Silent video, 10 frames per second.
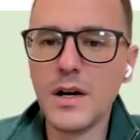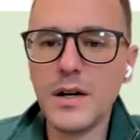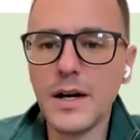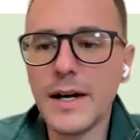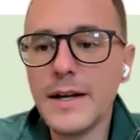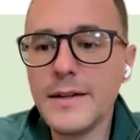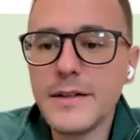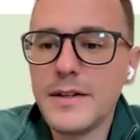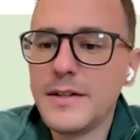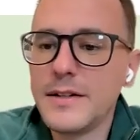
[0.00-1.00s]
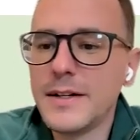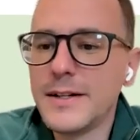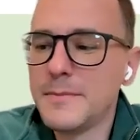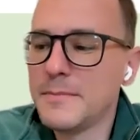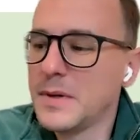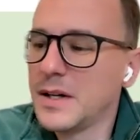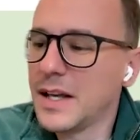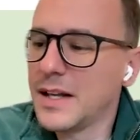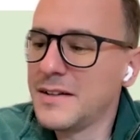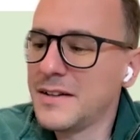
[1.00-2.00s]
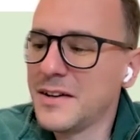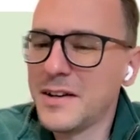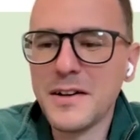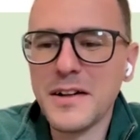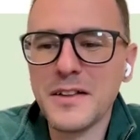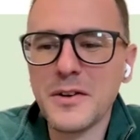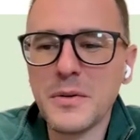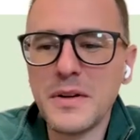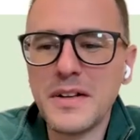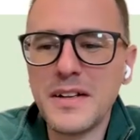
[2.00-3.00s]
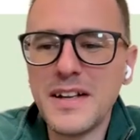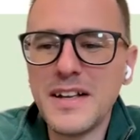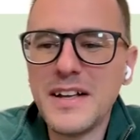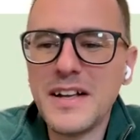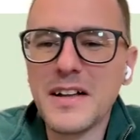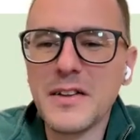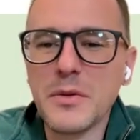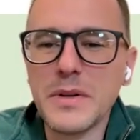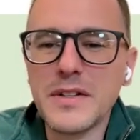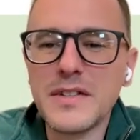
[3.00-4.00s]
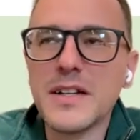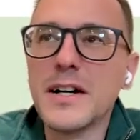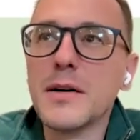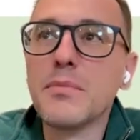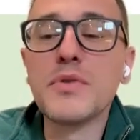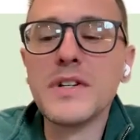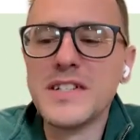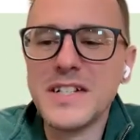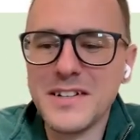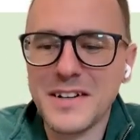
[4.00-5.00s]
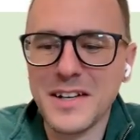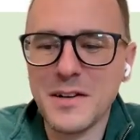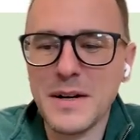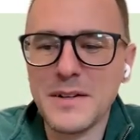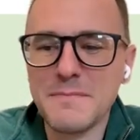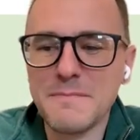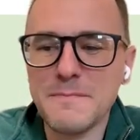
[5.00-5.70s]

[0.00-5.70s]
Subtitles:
And again, a little bit preachy, talking about